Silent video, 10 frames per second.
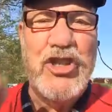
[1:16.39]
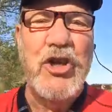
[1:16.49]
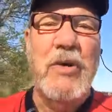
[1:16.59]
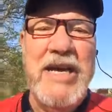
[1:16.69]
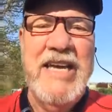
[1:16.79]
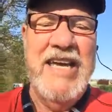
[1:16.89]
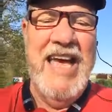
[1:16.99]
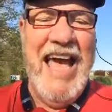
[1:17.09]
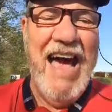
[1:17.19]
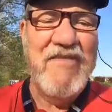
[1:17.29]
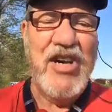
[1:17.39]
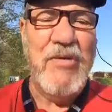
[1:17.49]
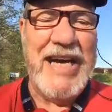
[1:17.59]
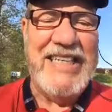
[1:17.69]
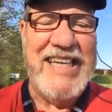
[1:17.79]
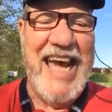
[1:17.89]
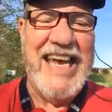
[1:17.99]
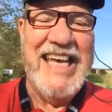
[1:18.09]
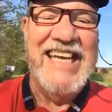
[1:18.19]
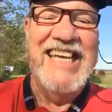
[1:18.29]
do it, have a great day,